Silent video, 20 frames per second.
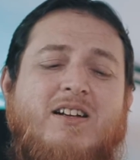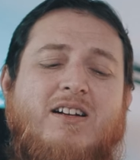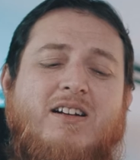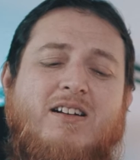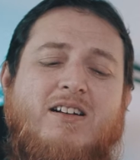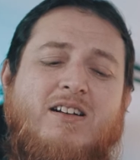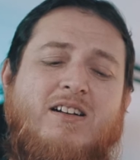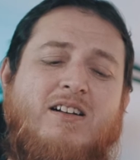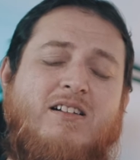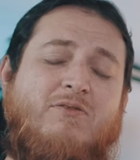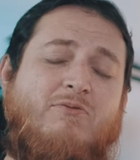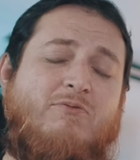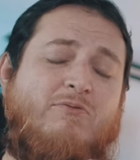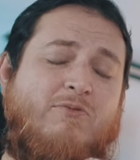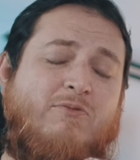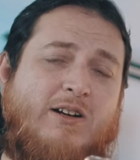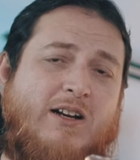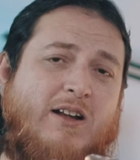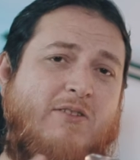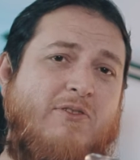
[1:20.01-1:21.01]

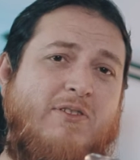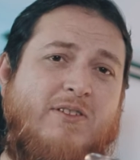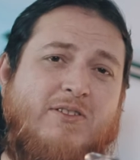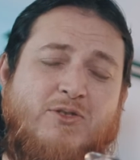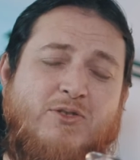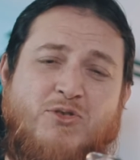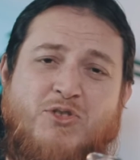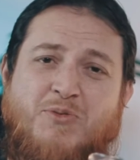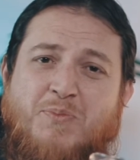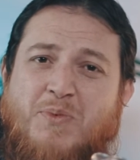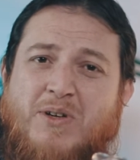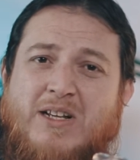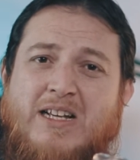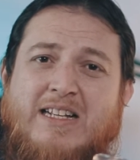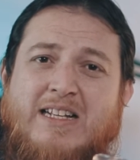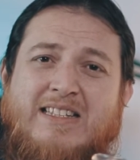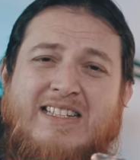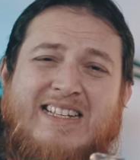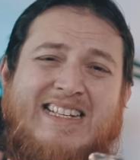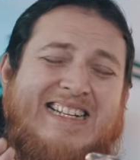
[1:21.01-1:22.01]
Whatever you
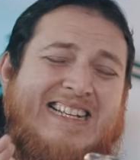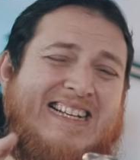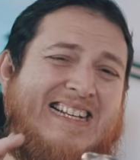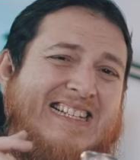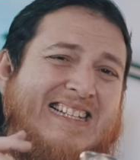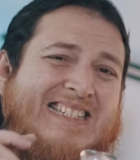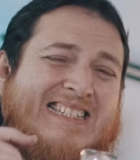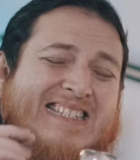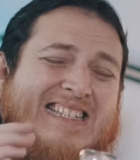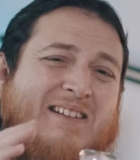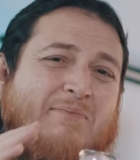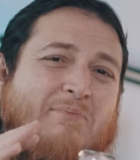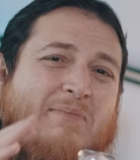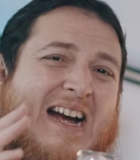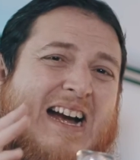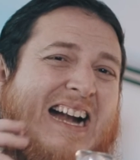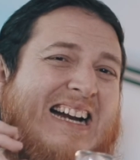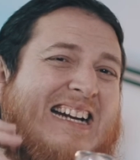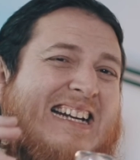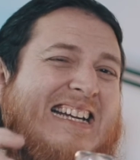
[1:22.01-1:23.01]
spray, there is some
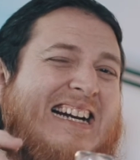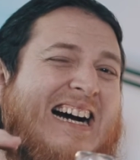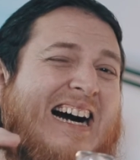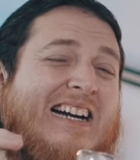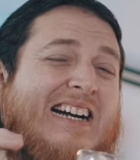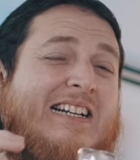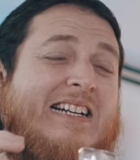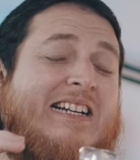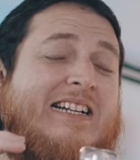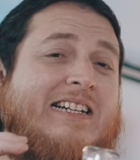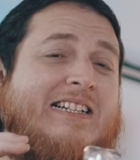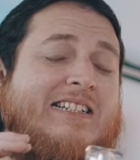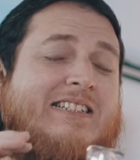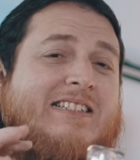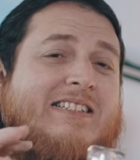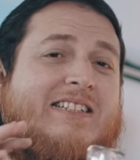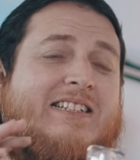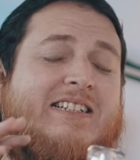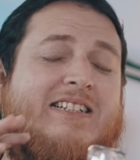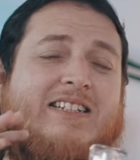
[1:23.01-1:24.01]
aldehydic
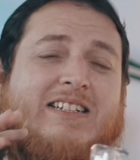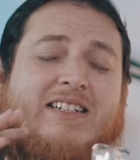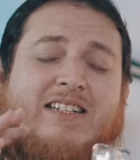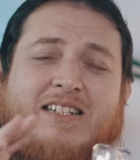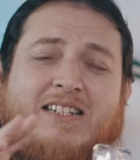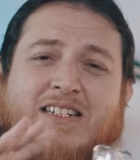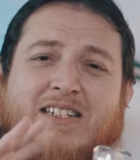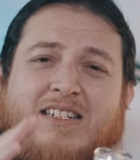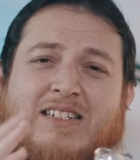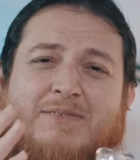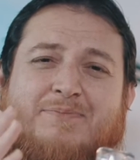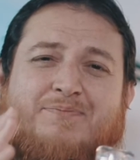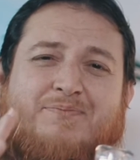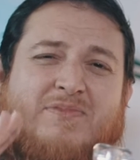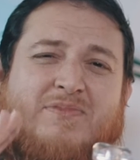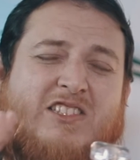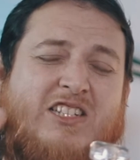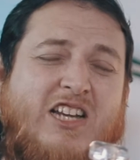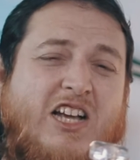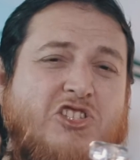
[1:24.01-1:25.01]

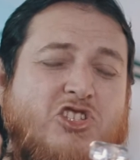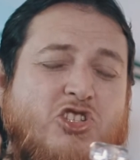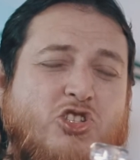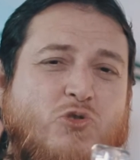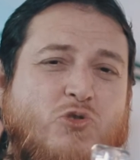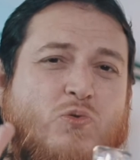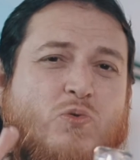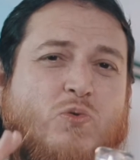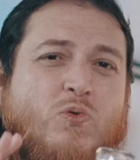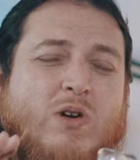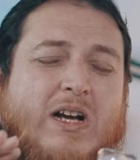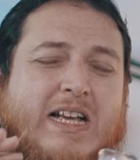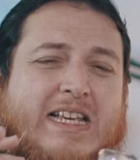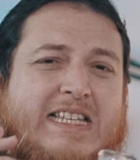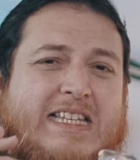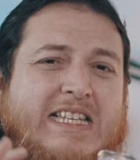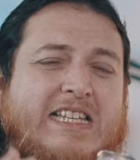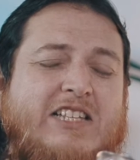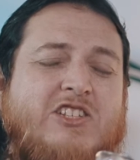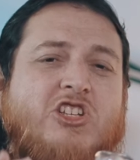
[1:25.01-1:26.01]
touch to
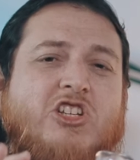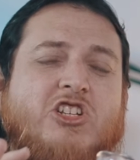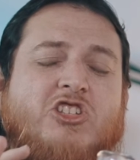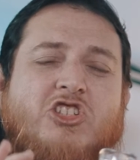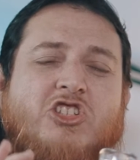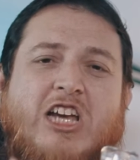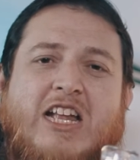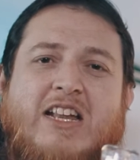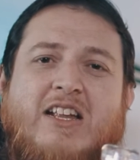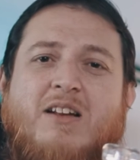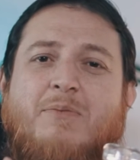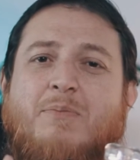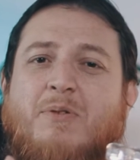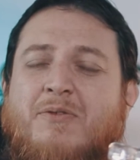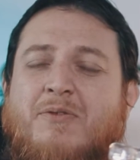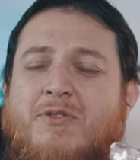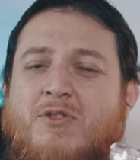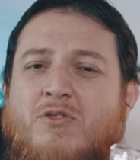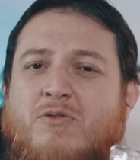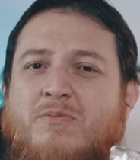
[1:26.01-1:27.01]
each channel
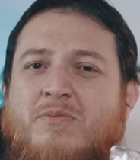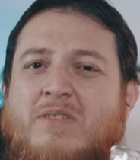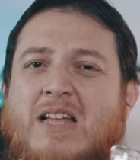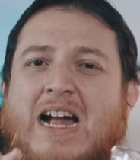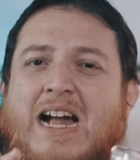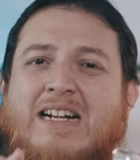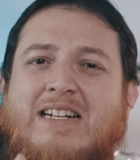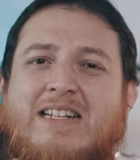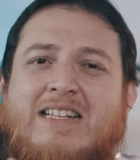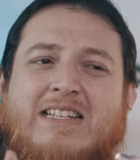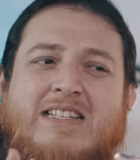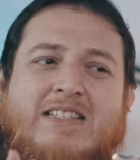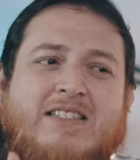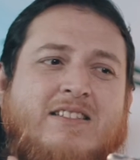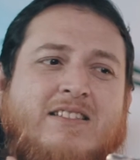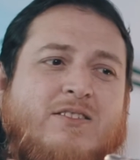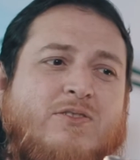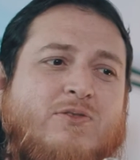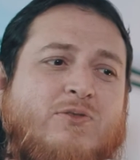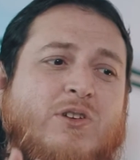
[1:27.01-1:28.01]
perfume. That
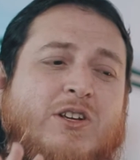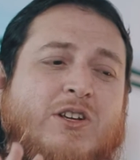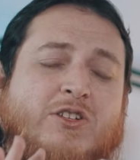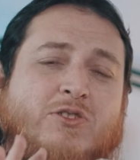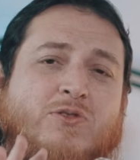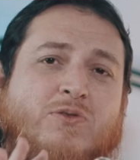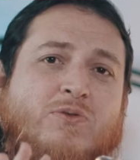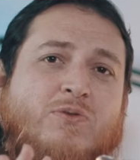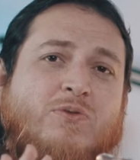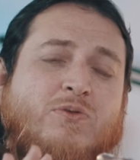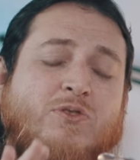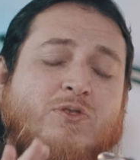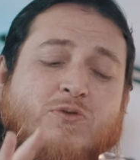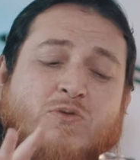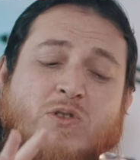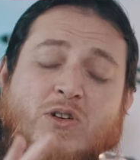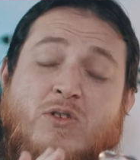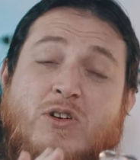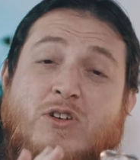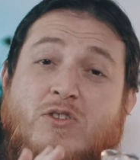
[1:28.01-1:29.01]
is you
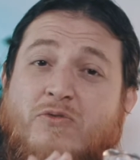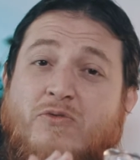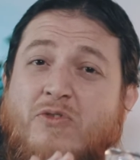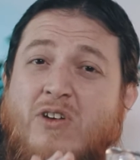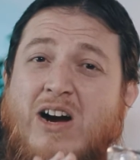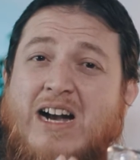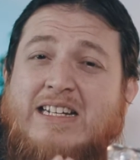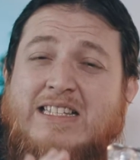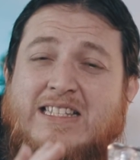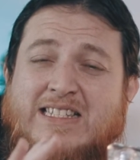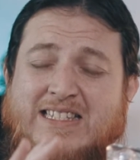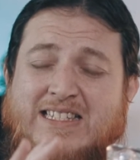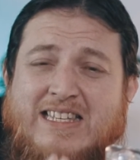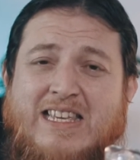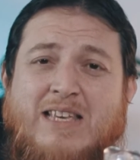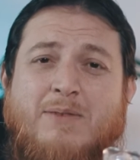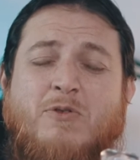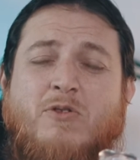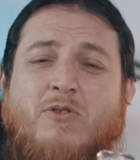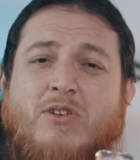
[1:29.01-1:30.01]
are going to find the
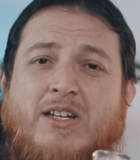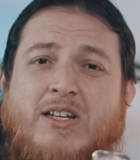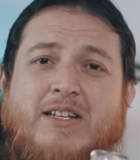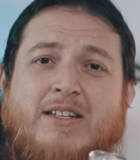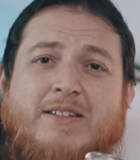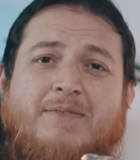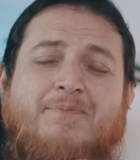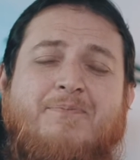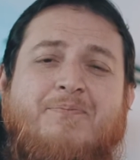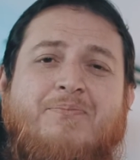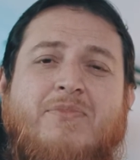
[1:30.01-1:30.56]
same over here.